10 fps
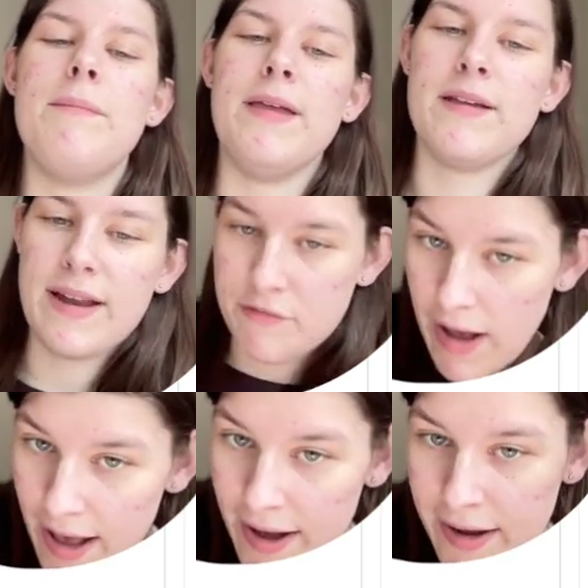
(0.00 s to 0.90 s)
being kind of
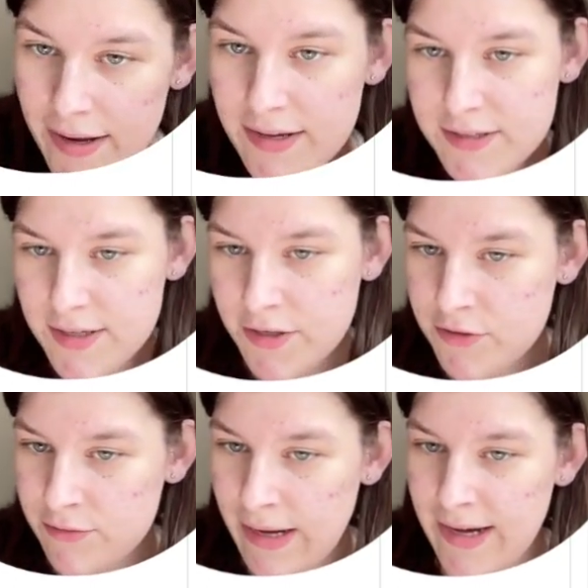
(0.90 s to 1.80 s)
high is a
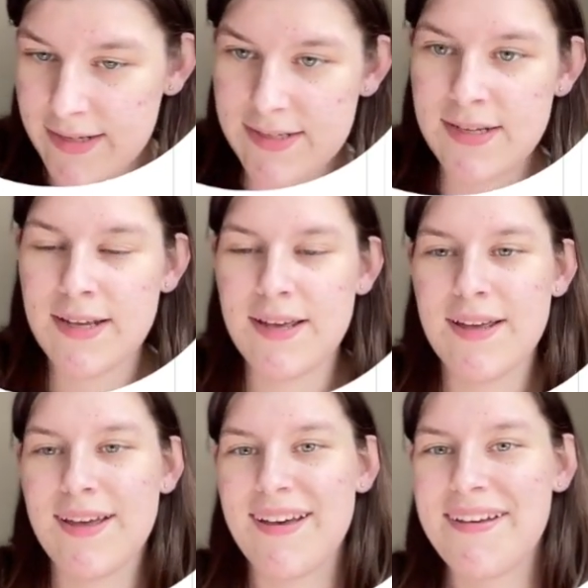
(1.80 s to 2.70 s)
great
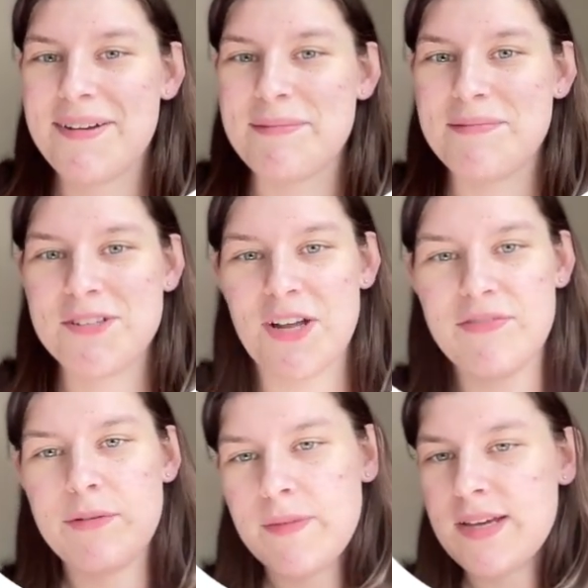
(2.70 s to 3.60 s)

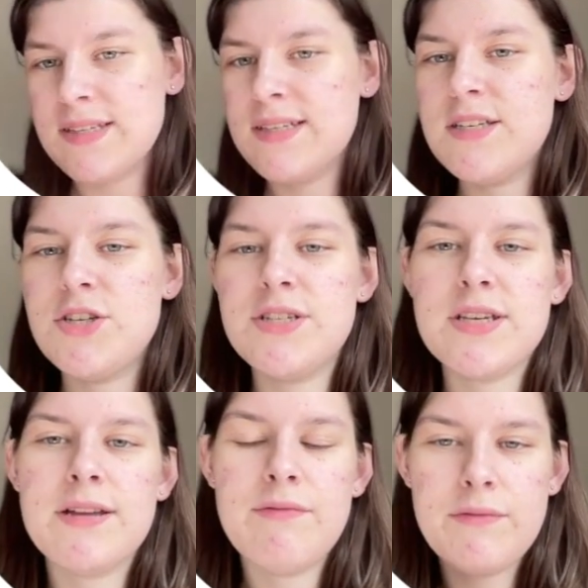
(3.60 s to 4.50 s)
result from this. This is just
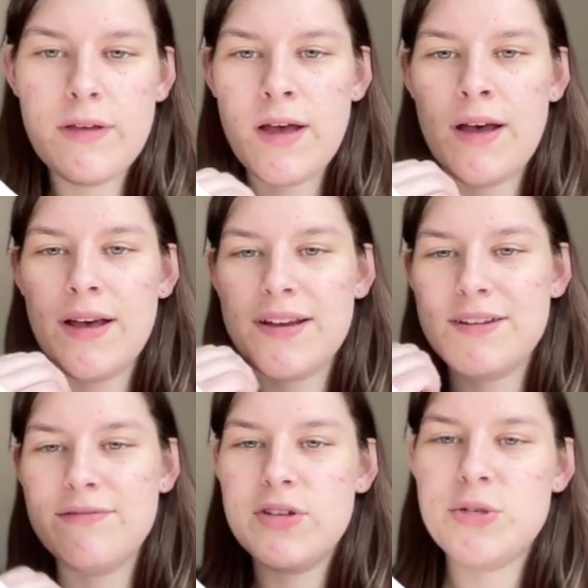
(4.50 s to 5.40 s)
a
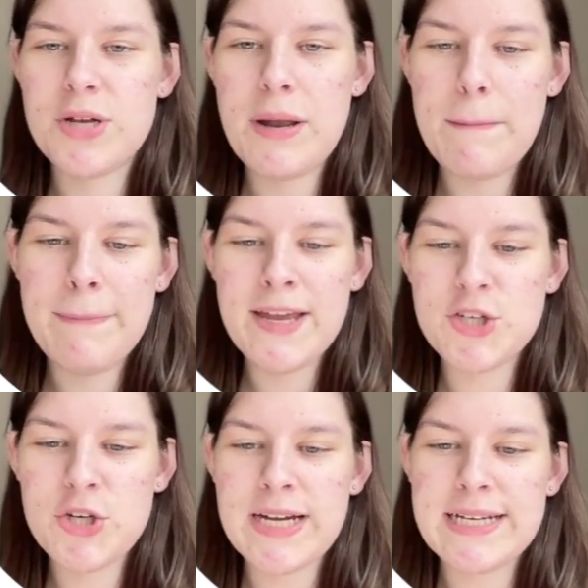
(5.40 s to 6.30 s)
confusion
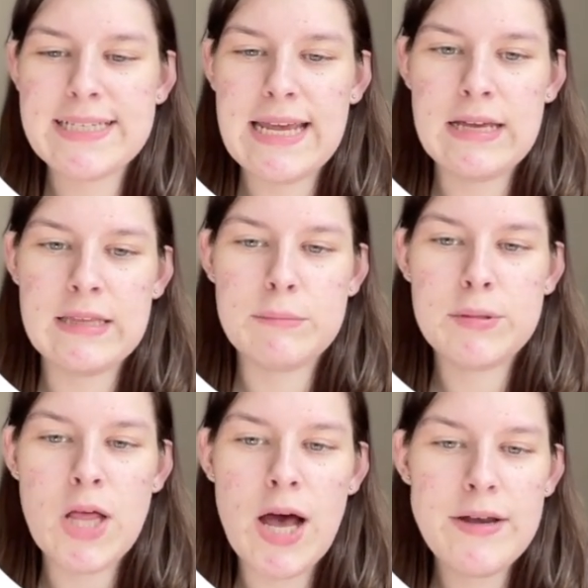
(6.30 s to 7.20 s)
matrix and the
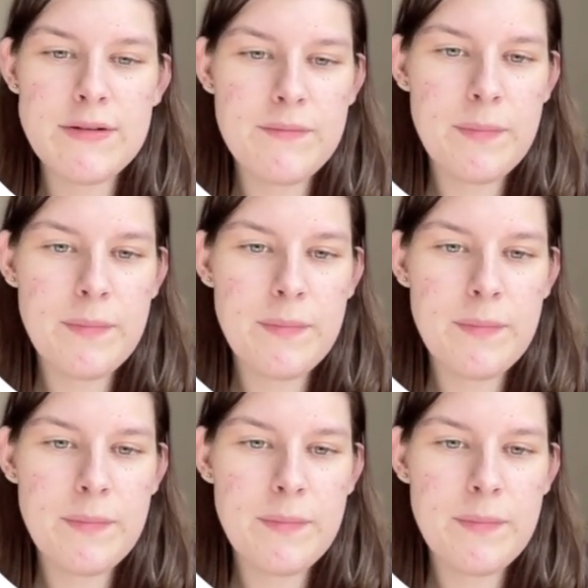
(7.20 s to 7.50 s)
plot.